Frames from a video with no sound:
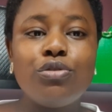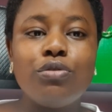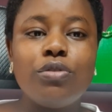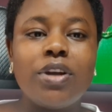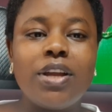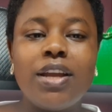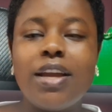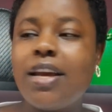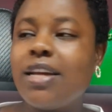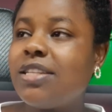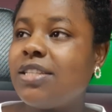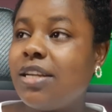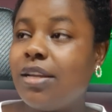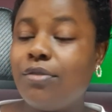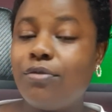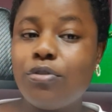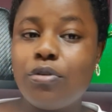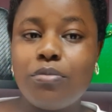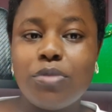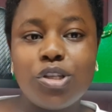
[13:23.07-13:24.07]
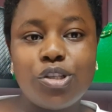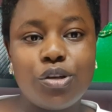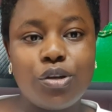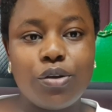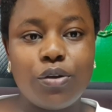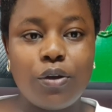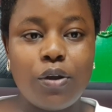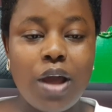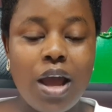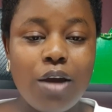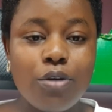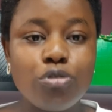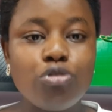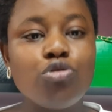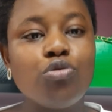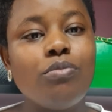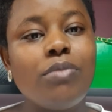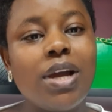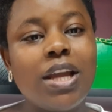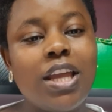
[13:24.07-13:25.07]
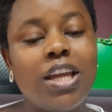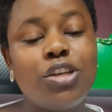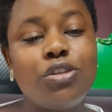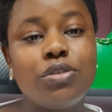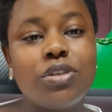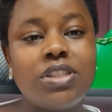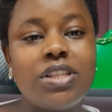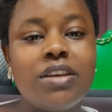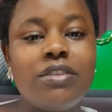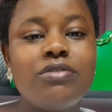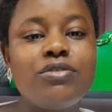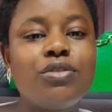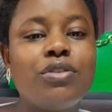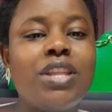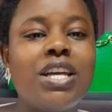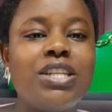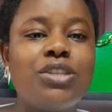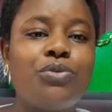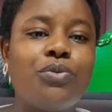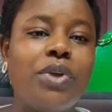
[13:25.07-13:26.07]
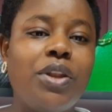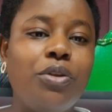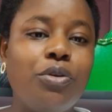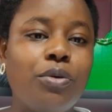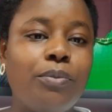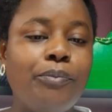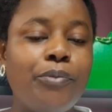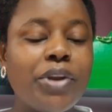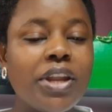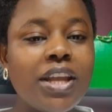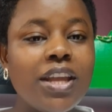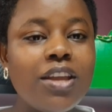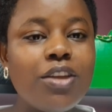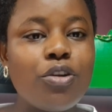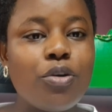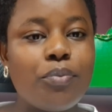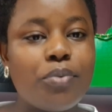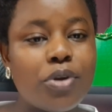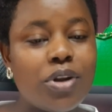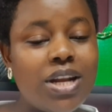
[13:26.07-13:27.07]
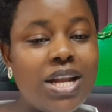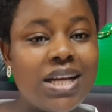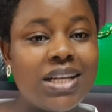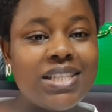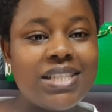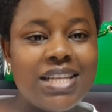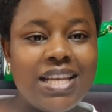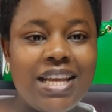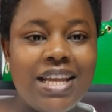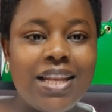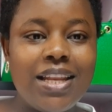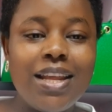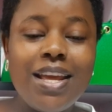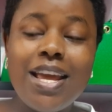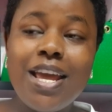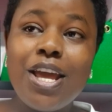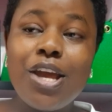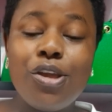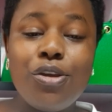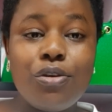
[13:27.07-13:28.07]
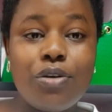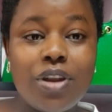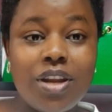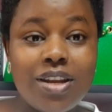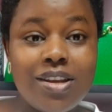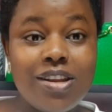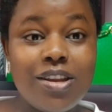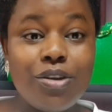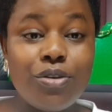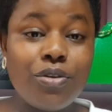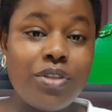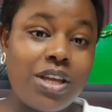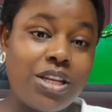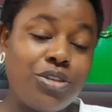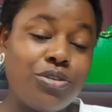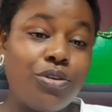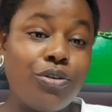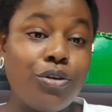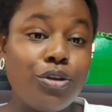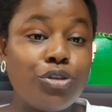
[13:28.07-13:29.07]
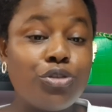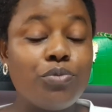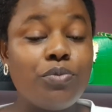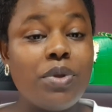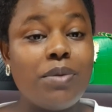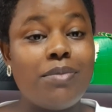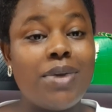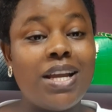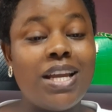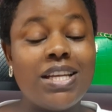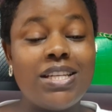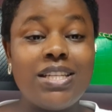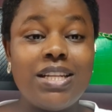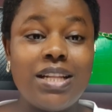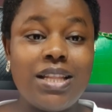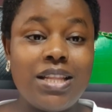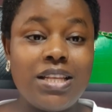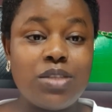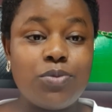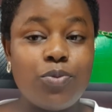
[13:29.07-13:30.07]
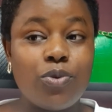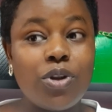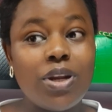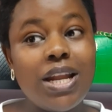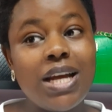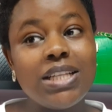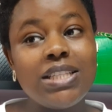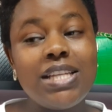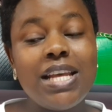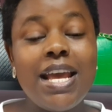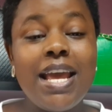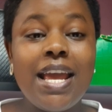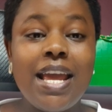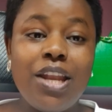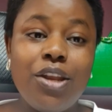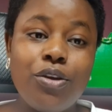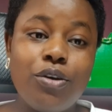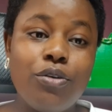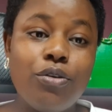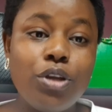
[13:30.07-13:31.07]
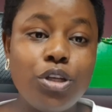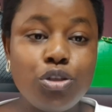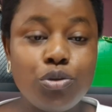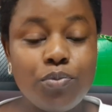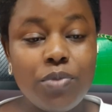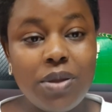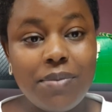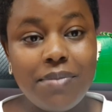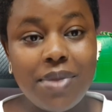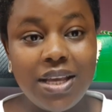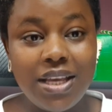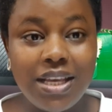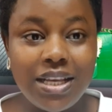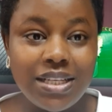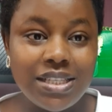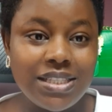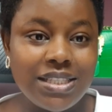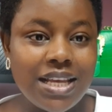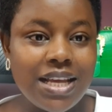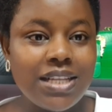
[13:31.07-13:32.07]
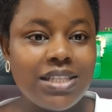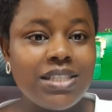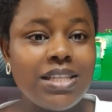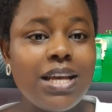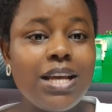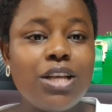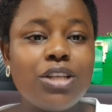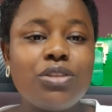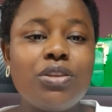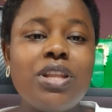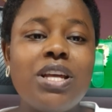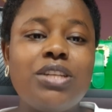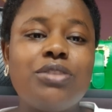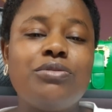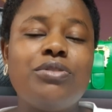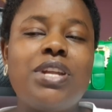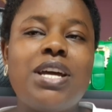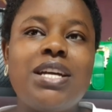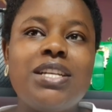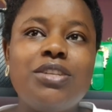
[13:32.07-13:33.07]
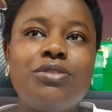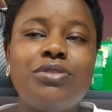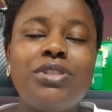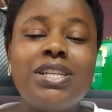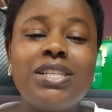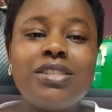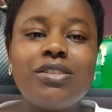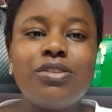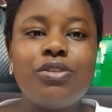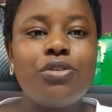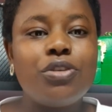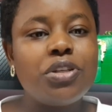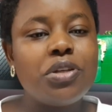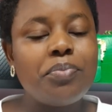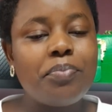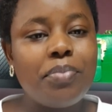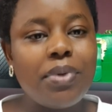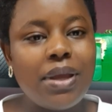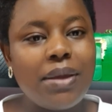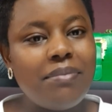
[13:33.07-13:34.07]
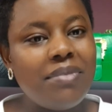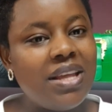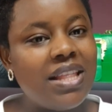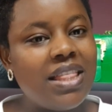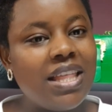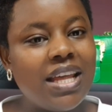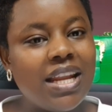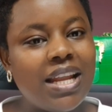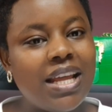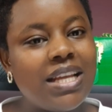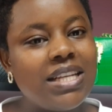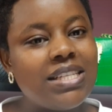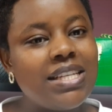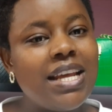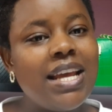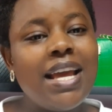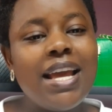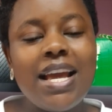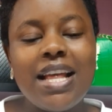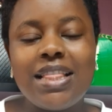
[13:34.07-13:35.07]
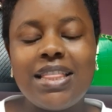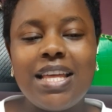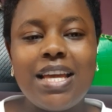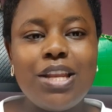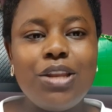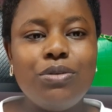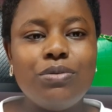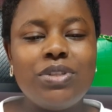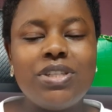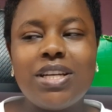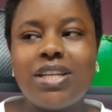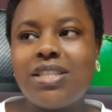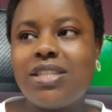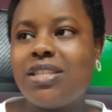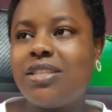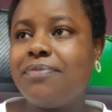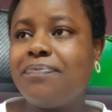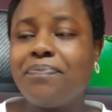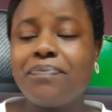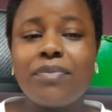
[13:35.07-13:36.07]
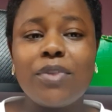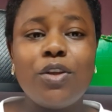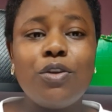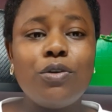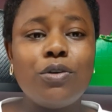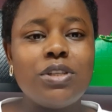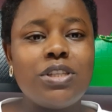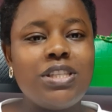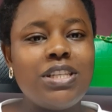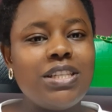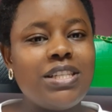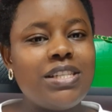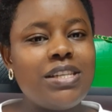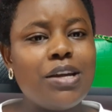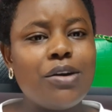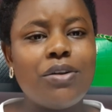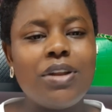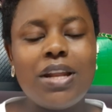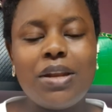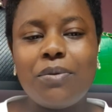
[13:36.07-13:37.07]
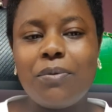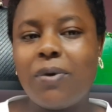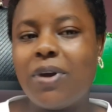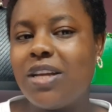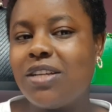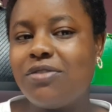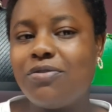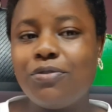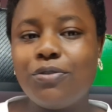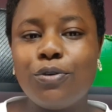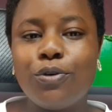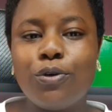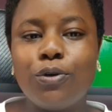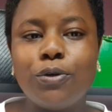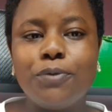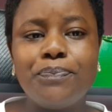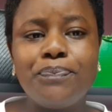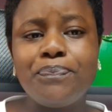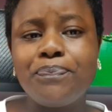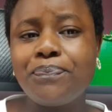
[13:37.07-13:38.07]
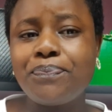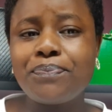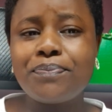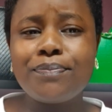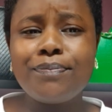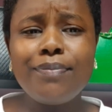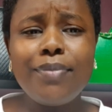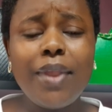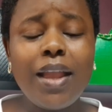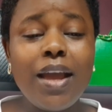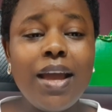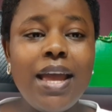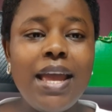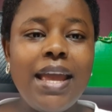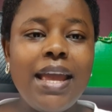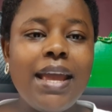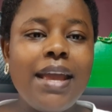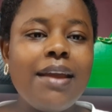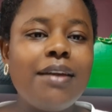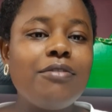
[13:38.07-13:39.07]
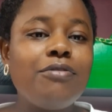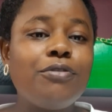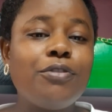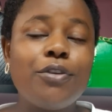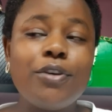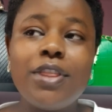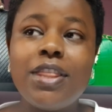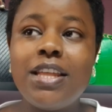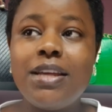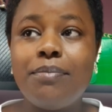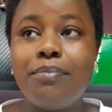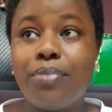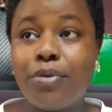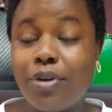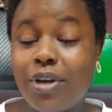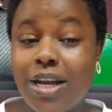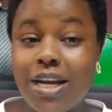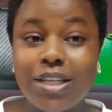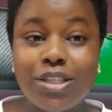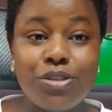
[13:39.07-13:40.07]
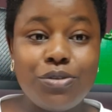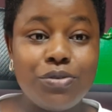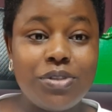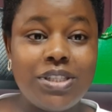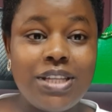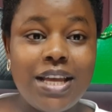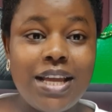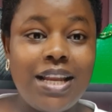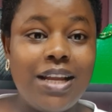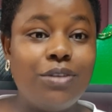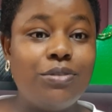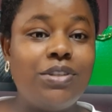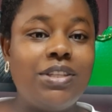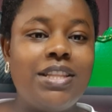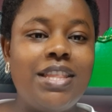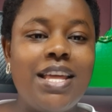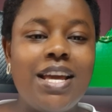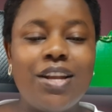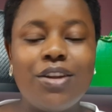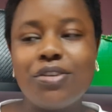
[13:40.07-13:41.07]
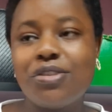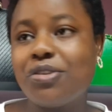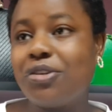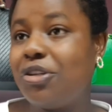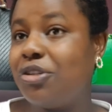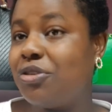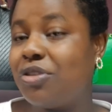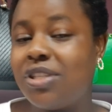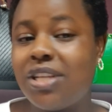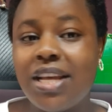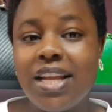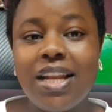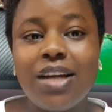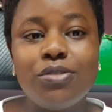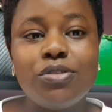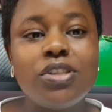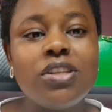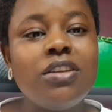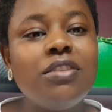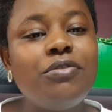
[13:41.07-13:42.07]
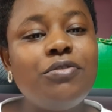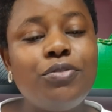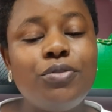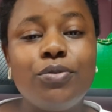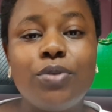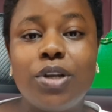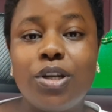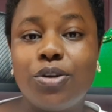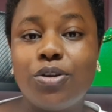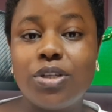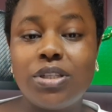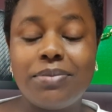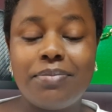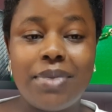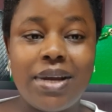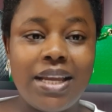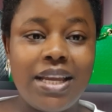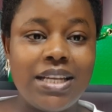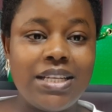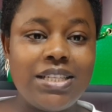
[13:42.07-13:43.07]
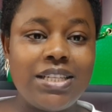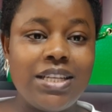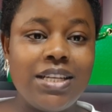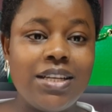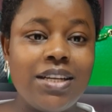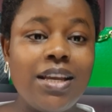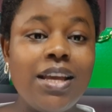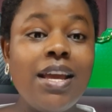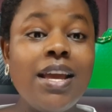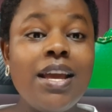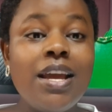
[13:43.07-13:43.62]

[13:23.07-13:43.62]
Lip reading: So get information on how to market yourself, so that when you're bringing your products in, you already know that you're going to be marketing these products and you're going to be making sales, so that you just don't pay me the rent and then you just, you know, sit down and wait for the products to sell out. They are not going to sell out if you are not marketing.